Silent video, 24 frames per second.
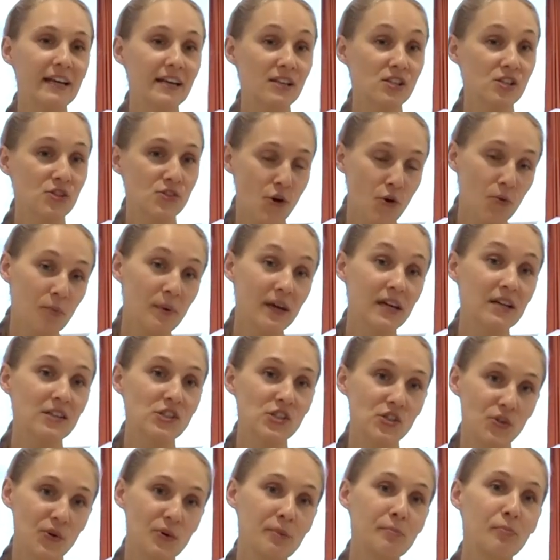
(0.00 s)
is so big and
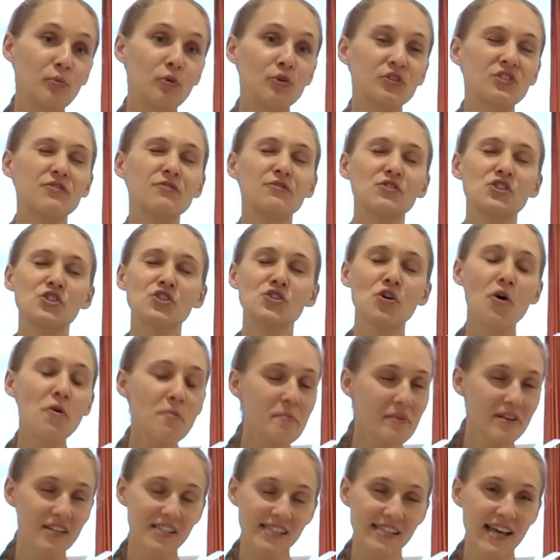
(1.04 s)
so important for so
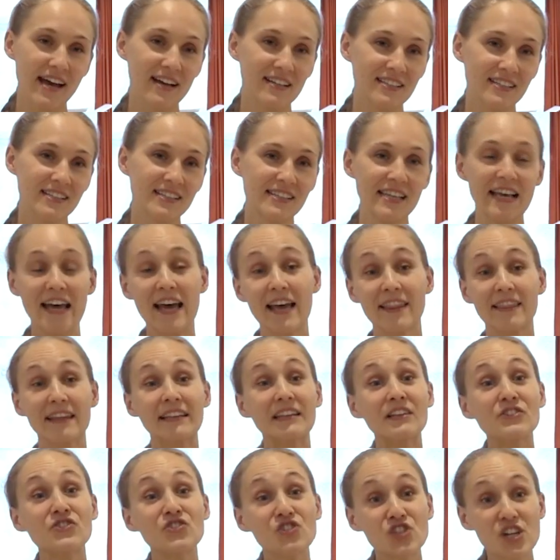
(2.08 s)
many sectors that
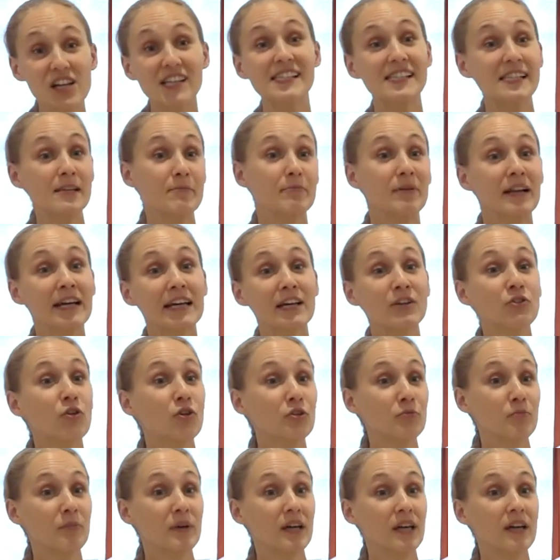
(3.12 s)
it just simply cannot
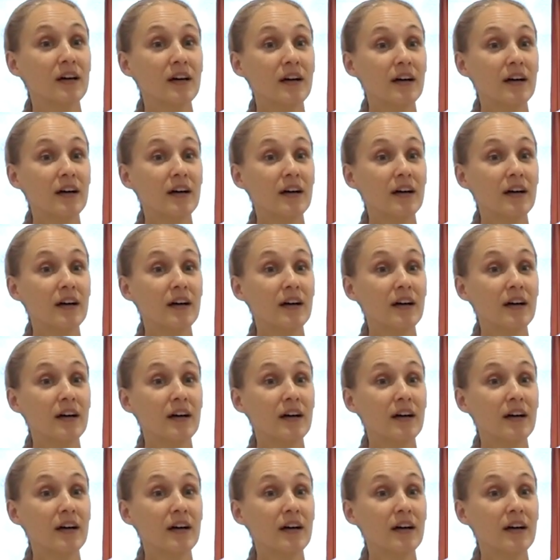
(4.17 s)
be